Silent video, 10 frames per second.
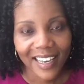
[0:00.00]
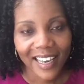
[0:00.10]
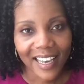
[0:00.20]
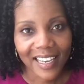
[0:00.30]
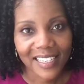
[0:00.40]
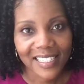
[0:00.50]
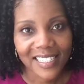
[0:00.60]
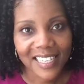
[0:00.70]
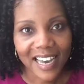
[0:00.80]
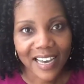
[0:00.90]

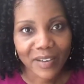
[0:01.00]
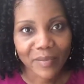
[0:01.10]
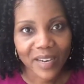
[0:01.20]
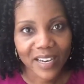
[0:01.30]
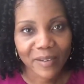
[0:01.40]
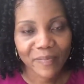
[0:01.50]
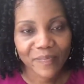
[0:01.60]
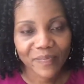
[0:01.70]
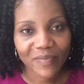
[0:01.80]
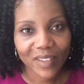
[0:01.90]
And I'm
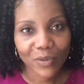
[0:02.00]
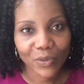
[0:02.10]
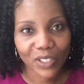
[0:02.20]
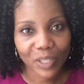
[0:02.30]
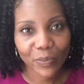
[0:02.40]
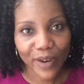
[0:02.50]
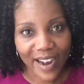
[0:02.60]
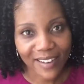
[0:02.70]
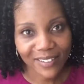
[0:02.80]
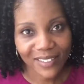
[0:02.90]
really
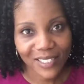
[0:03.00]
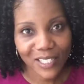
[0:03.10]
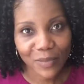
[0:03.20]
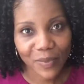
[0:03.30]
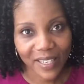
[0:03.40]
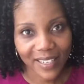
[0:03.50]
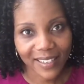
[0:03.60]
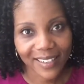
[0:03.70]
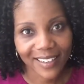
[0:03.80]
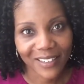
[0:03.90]
proud to
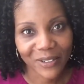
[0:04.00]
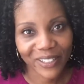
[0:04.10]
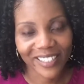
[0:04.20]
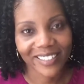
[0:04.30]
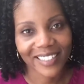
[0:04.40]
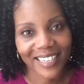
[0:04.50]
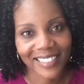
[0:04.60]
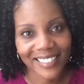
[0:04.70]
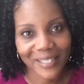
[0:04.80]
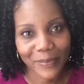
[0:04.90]
be a North Carolina
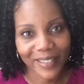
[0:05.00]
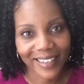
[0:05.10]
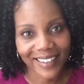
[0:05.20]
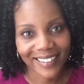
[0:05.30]
CPA.